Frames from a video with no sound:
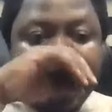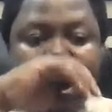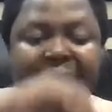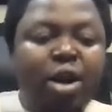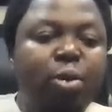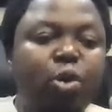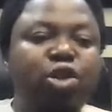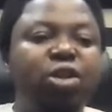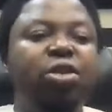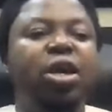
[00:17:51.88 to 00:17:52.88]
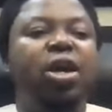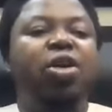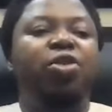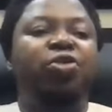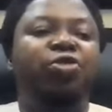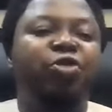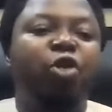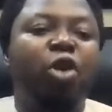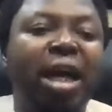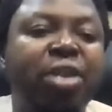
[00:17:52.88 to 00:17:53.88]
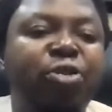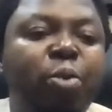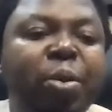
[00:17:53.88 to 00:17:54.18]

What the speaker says: Another question, can the 4